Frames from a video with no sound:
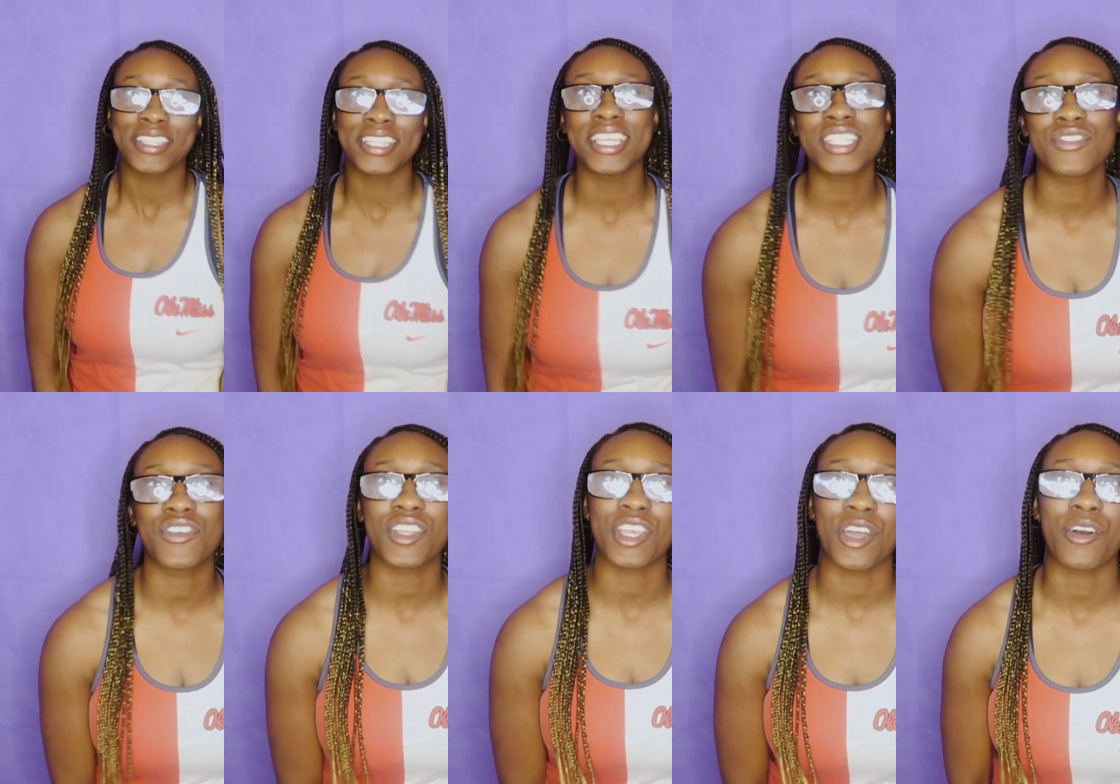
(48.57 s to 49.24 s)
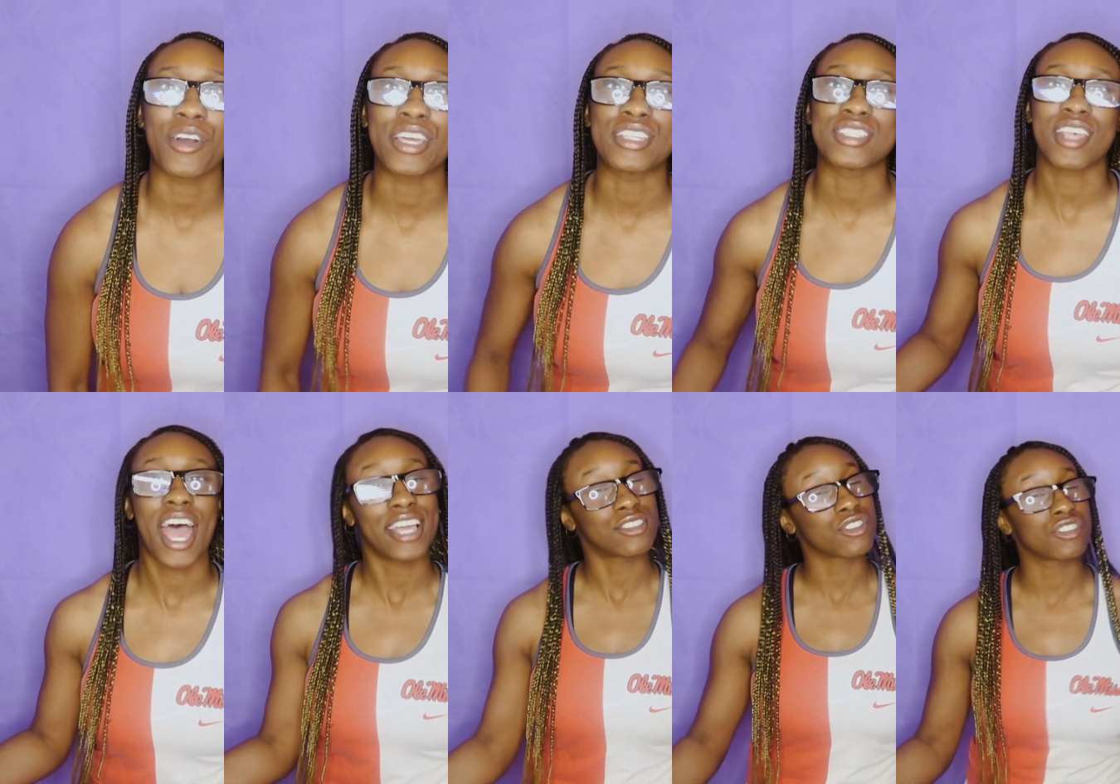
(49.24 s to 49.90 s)
this video is,
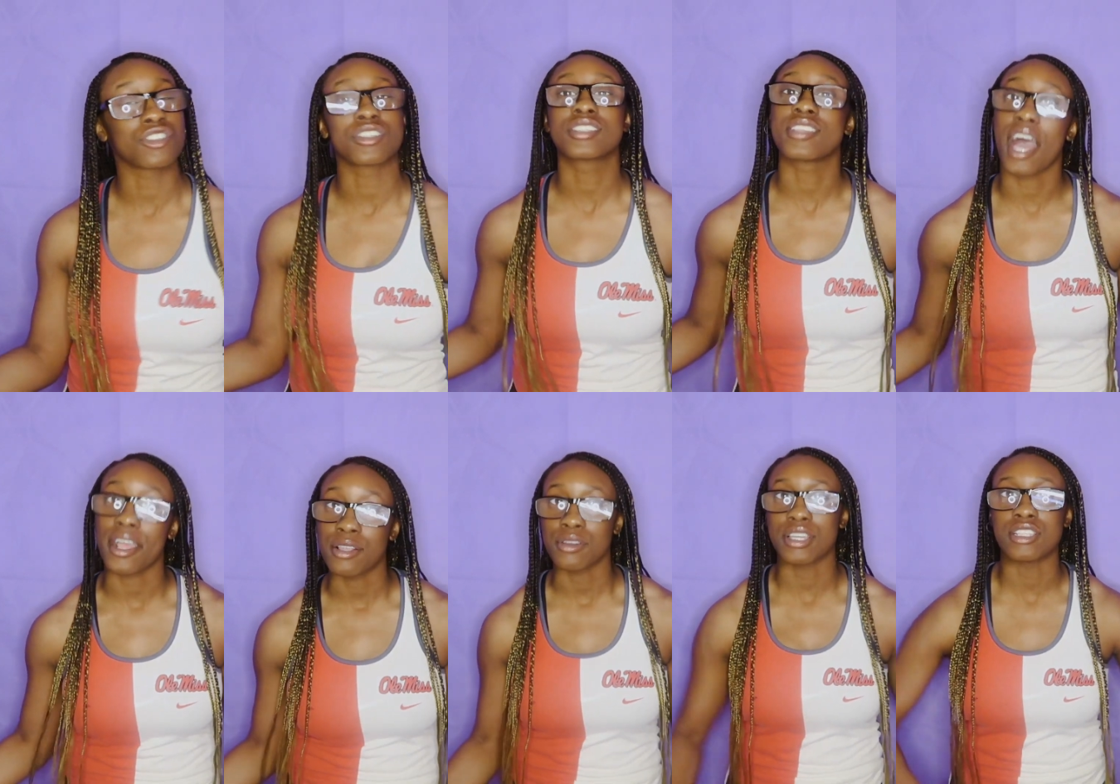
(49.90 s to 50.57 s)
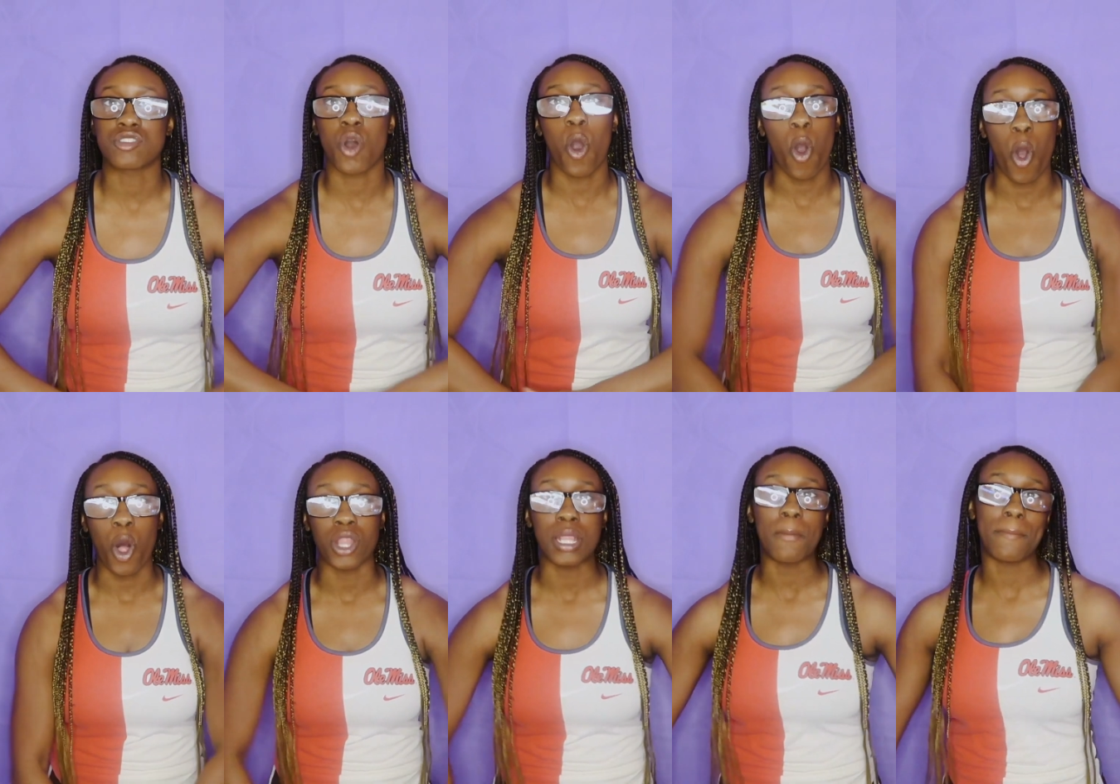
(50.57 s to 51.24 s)
as you see on the title, is
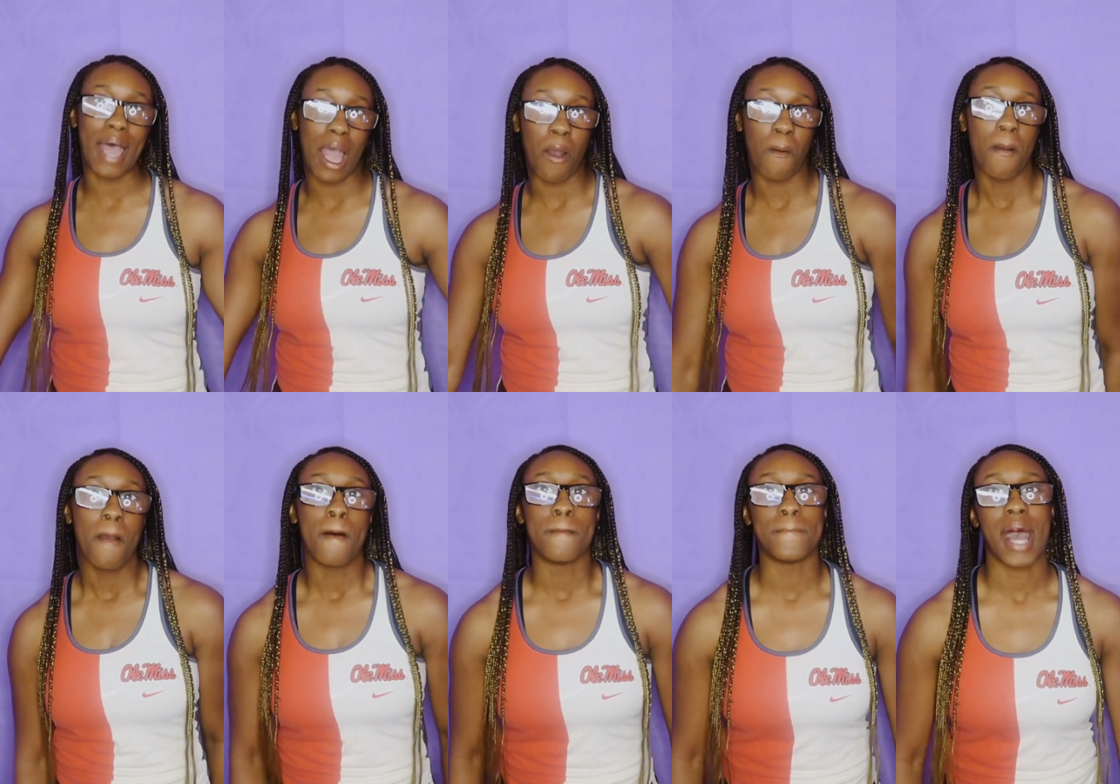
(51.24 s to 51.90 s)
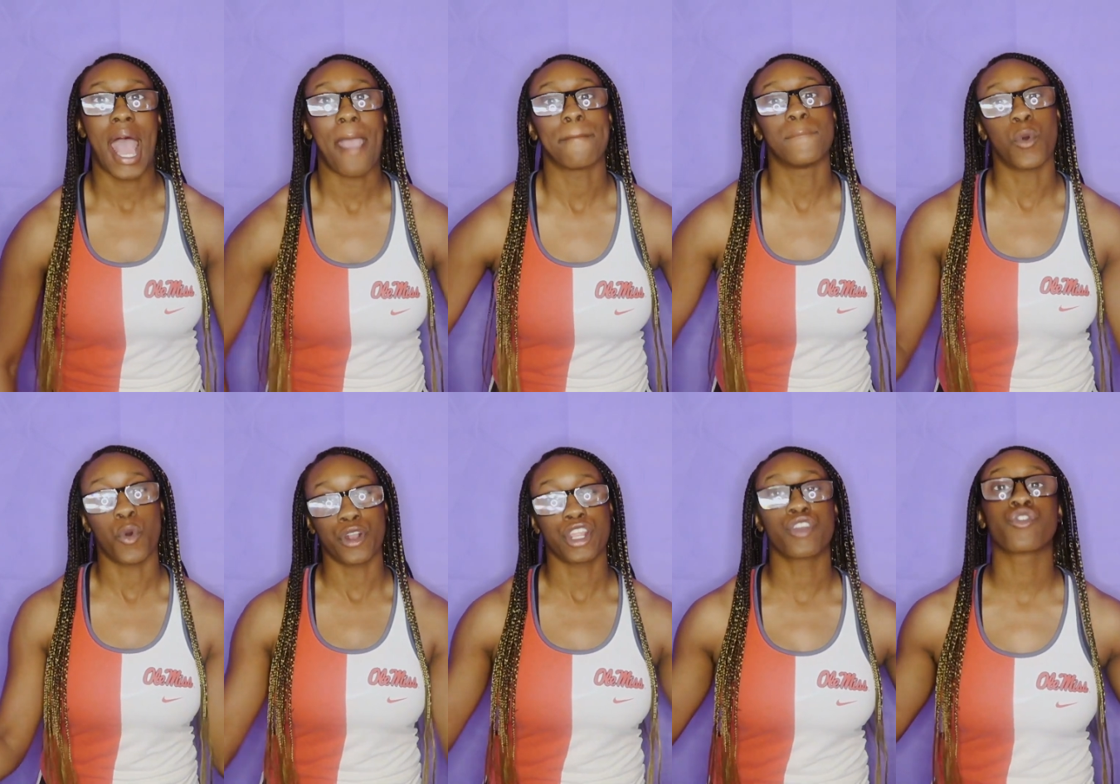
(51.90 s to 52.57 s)
all about my
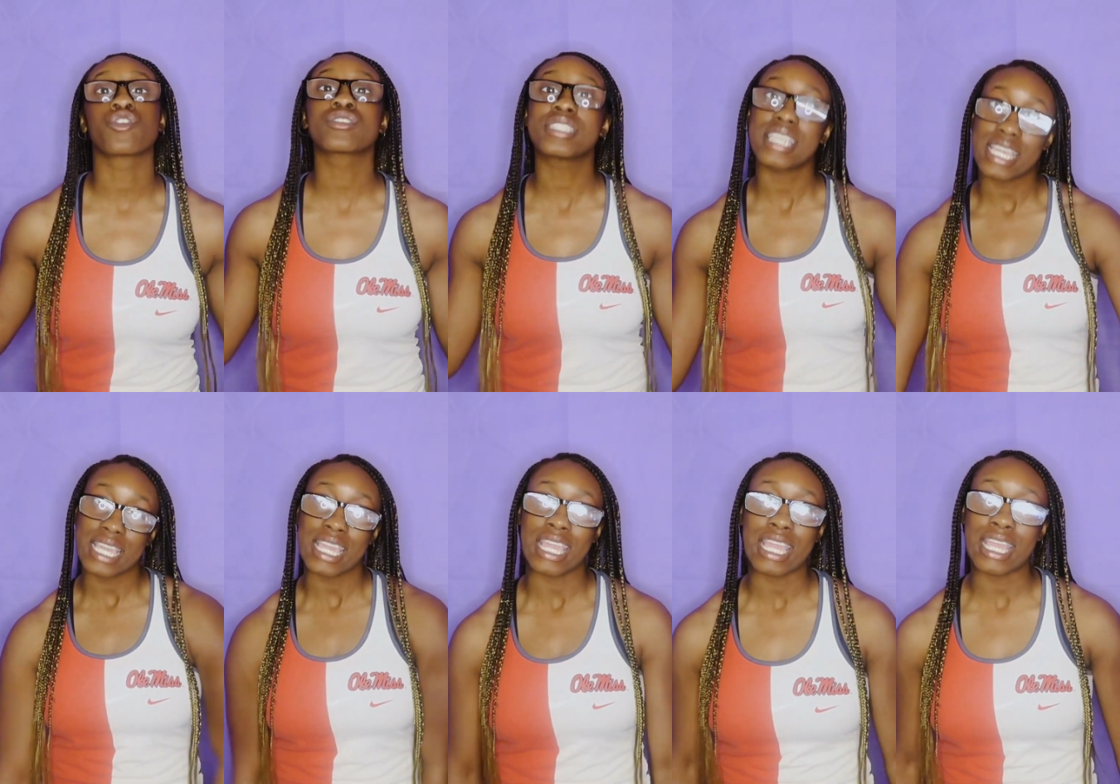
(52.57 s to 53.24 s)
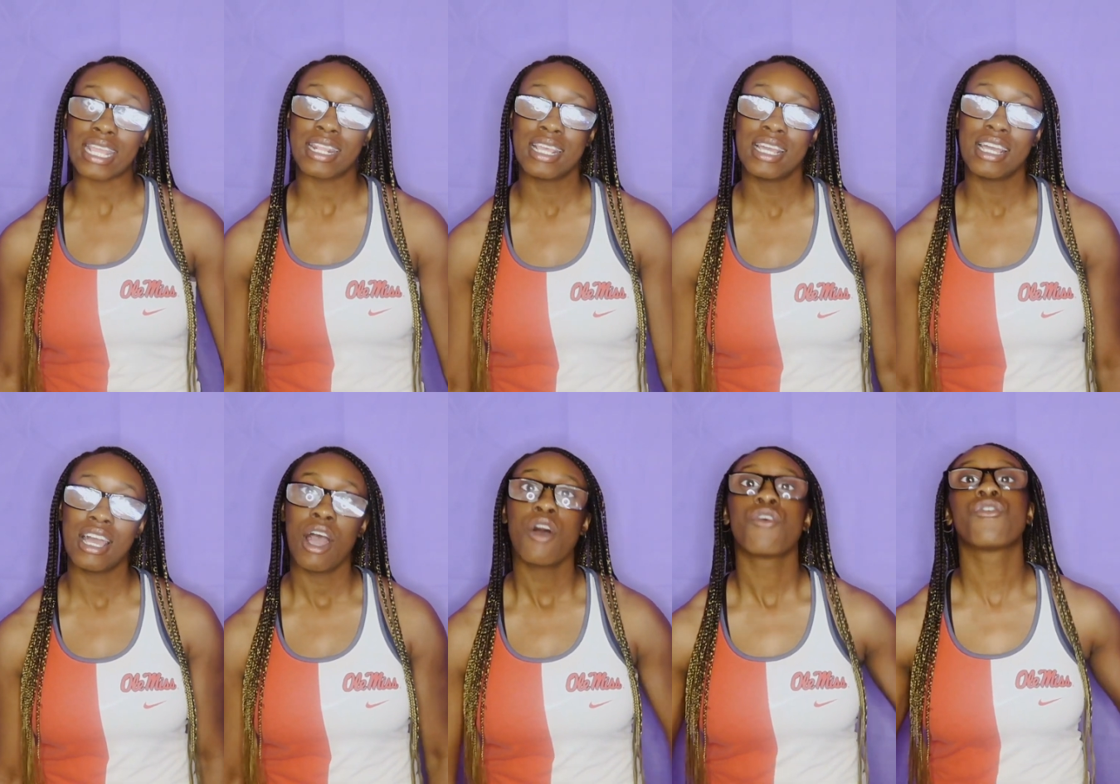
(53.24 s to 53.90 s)
morning routine
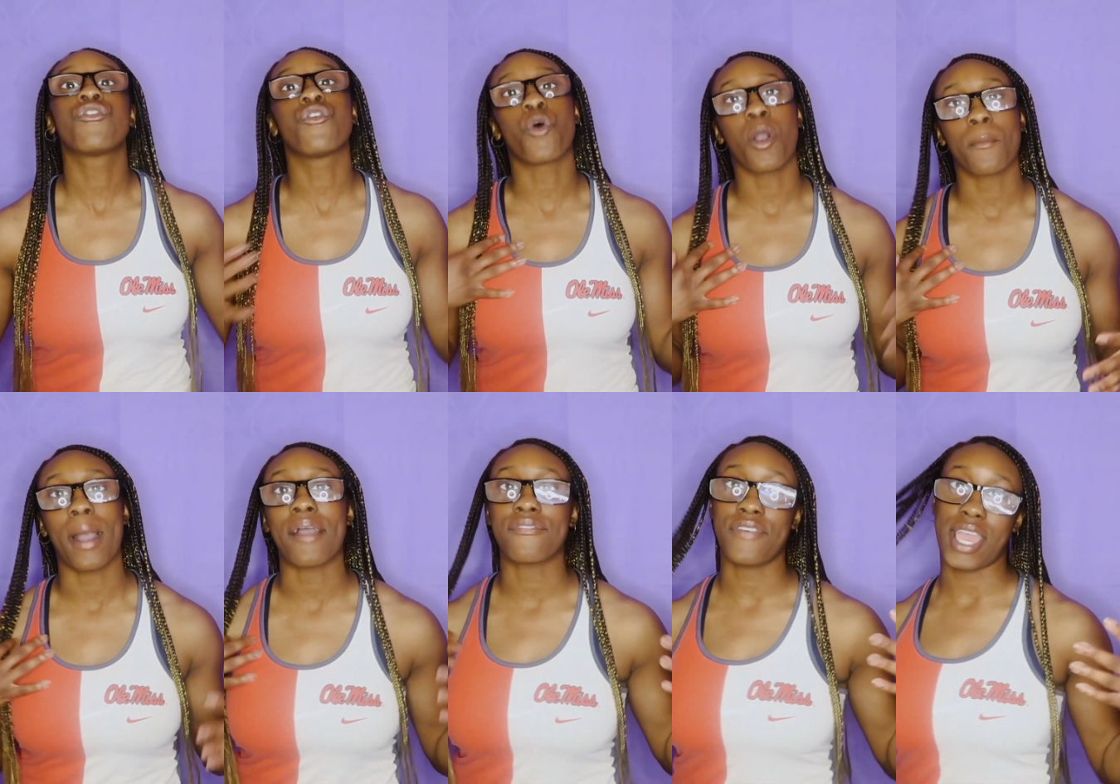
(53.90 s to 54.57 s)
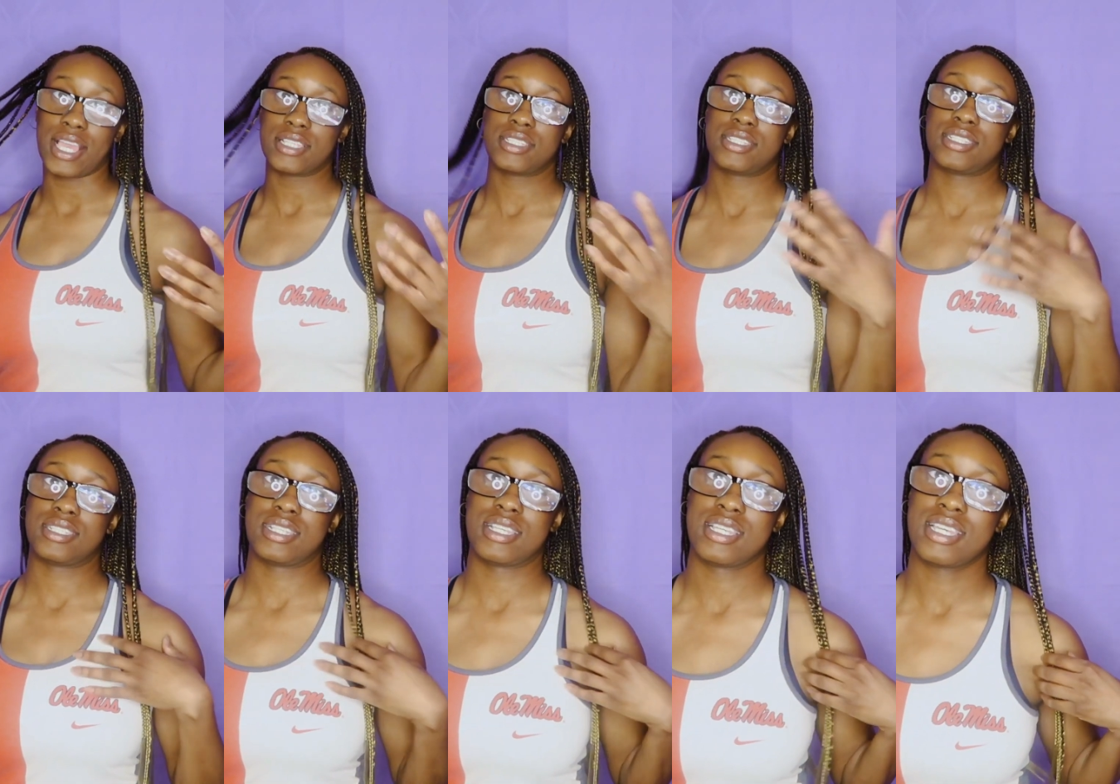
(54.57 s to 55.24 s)
for my
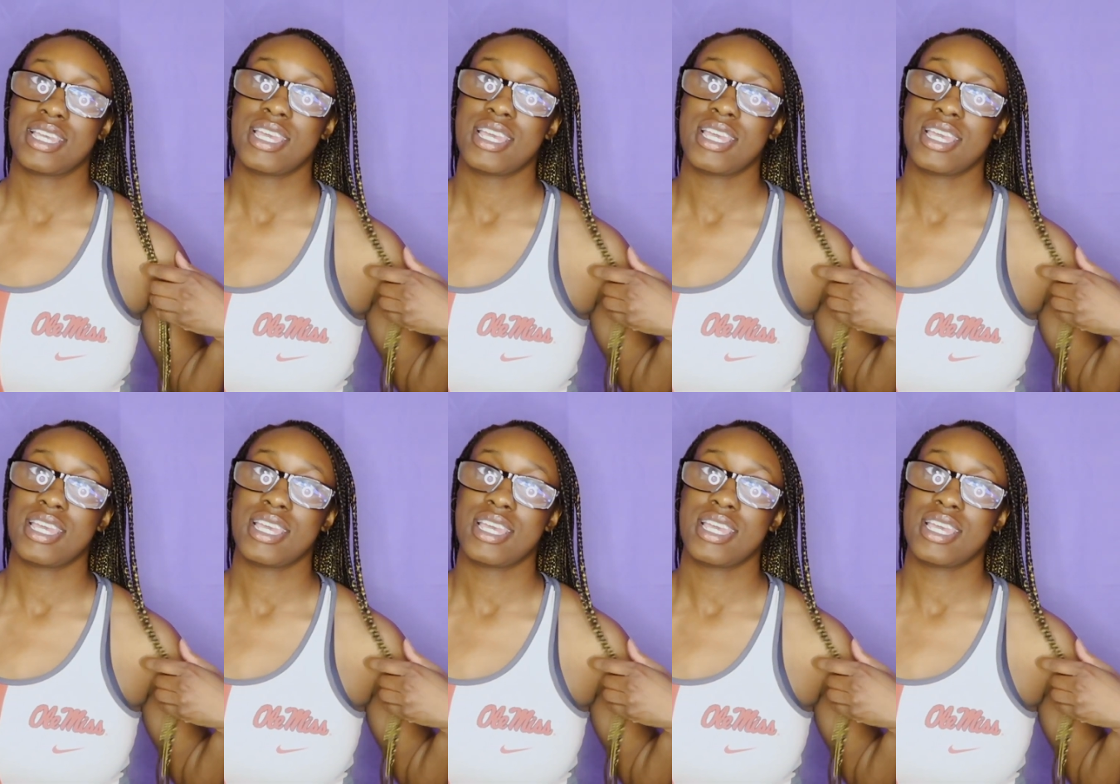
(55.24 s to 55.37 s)
face.